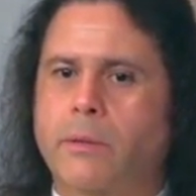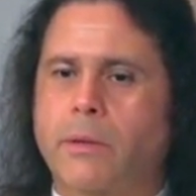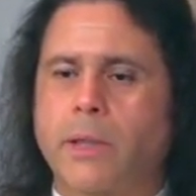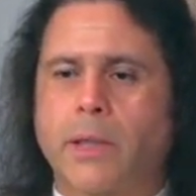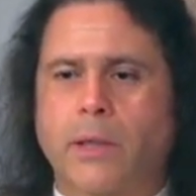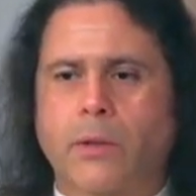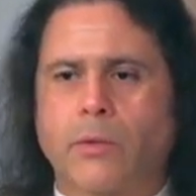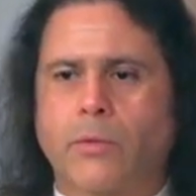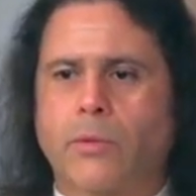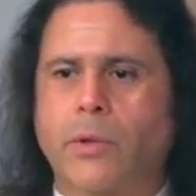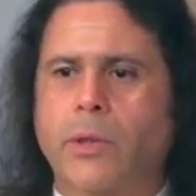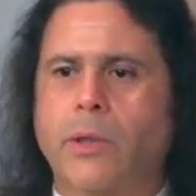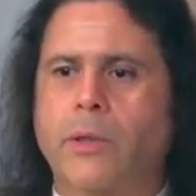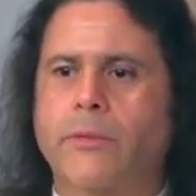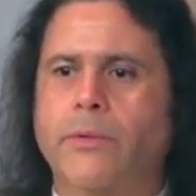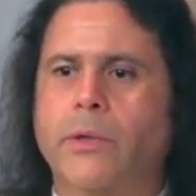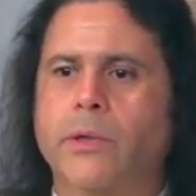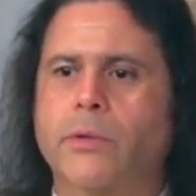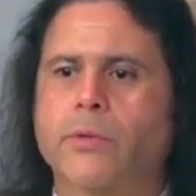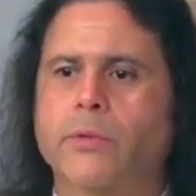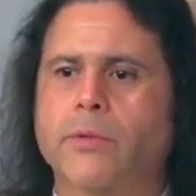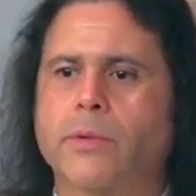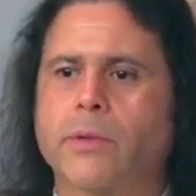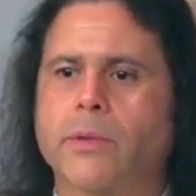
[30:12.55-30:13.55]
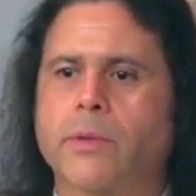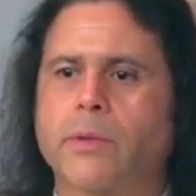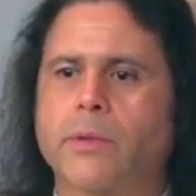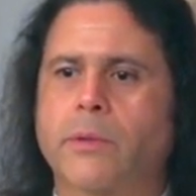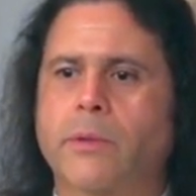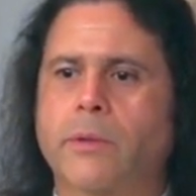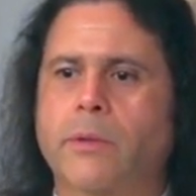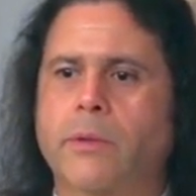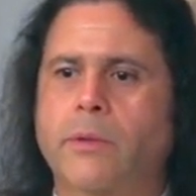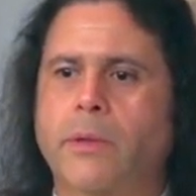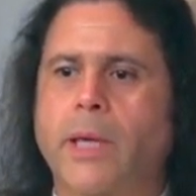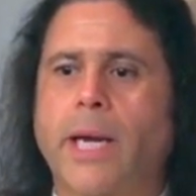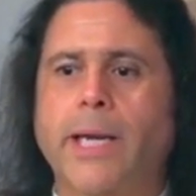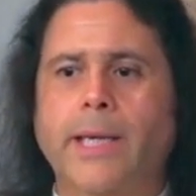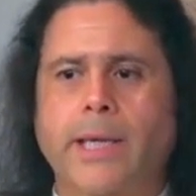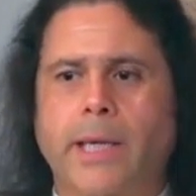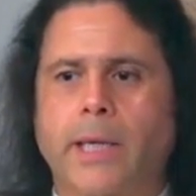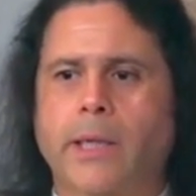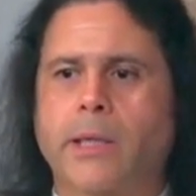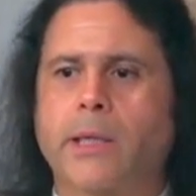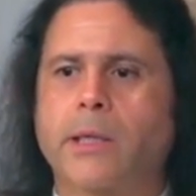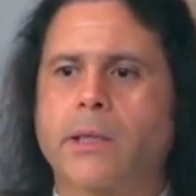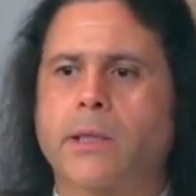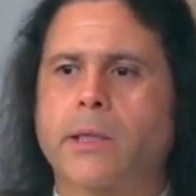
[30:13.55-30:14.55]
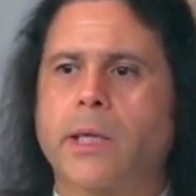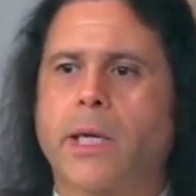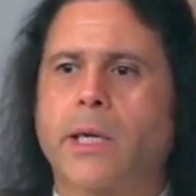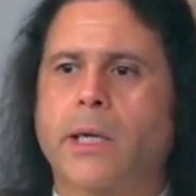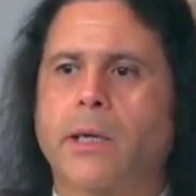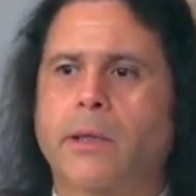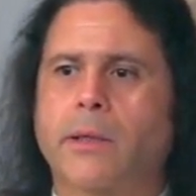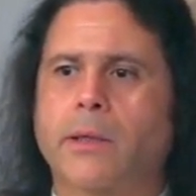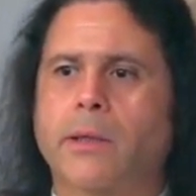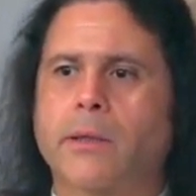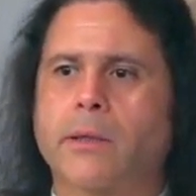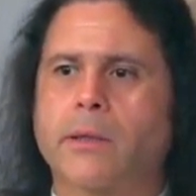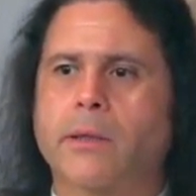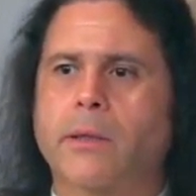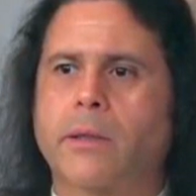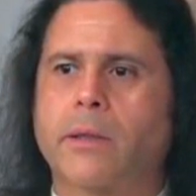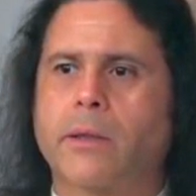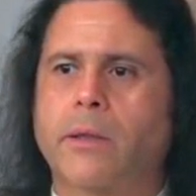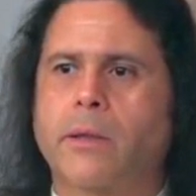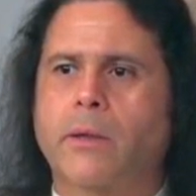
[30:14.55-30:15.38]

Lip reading: including the rituals, and yet he's saying this.